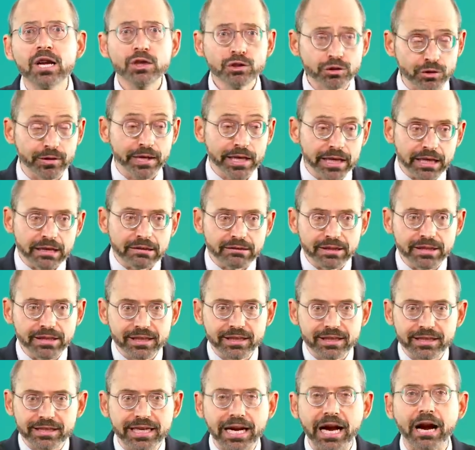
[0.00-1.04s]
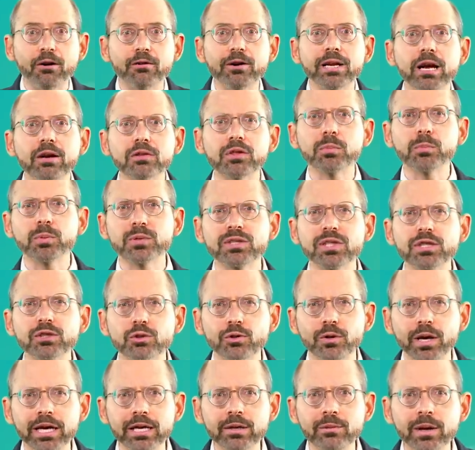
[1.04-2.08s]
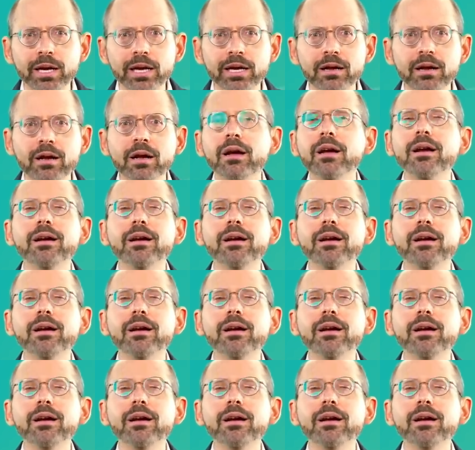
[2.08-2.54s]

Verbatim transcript: so they could carry out the procedure anyway?